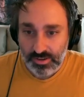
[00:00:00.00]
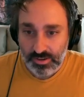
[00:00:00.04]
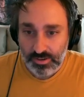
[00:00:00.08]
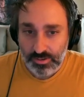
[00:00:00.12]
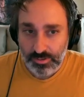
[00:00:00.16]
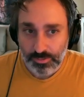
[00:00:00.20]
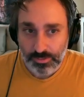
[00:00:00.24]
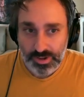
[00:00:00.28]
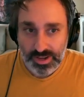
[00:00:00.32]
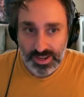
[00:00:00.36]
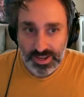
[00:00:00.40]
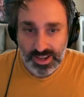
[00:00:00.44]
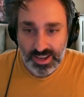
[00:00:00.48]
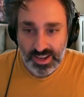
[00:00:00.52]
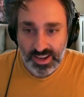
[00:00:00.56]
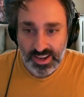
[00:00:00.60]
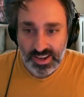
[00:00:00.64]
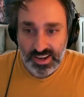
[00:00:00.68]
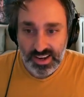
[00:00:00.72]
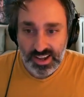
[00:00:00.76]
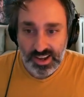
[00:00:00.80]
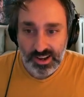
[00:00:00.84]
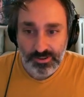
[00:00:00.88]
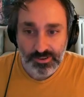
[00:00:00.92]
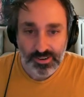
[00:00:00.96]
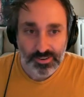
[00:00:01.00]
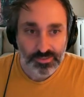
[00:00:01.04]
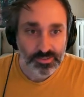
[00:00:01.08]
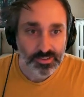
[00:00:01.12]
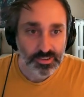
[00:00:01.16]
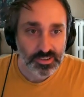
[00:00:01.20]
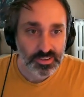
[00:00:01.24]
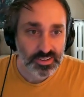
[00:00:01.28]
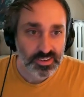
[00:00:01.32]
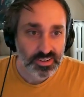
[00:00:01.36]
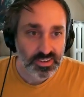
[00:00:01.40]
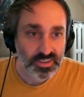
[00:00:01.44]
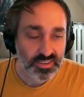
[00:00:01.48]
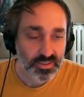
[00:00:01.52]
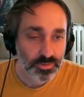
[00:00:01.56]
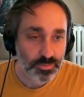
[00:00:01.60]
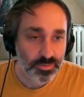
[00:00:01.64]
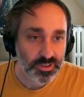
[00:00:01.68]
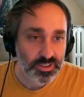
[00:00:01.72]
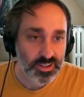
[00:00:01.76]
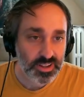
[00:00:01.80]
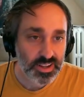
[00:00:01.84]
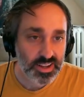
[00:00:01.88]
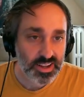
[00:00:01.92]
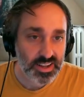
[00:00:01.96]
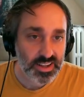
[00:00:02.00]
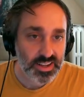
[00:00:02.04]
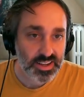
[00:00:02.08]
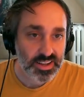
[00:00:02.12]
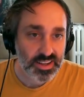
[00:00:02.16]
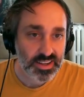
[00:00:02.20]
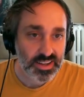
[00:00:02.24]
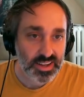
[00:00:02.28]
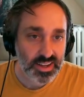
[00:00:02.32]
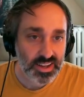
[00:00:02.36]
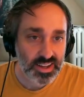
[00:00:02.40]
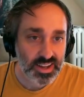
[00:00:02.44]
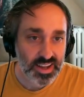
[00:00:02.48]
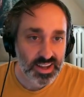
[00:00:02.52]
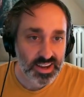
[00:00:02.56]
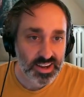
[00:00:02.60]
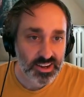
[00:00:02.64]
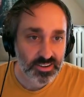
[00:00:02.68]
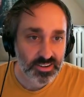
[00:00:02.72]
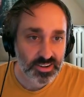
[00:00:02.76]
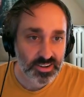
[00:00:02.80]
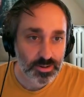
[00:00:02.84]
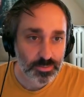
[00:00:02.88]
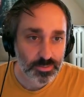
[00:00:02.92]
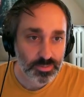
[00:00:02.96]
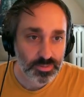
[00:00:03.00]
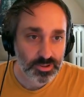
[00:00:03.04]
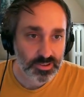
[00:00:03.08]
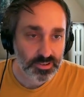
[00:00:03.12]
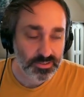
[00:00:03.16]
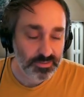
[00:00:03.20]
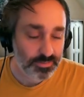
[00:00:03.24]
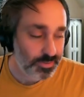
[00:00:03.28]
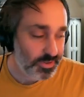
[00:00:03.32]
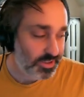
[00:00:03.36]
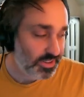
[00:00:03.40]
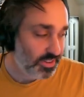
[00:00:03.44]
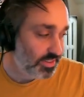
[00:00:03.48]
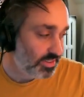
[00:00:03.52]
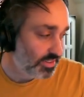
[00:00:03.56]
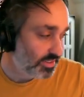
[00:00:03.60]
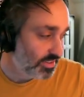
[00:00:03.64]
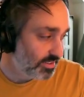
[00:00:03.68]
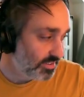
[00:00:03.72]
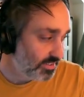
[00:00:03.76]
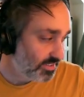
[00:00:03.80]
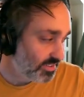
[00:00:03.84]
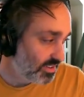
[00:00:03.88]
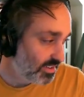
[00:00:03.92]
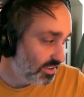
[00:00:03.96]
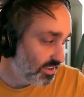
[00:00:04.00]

We can, however, supply a higher number of bins.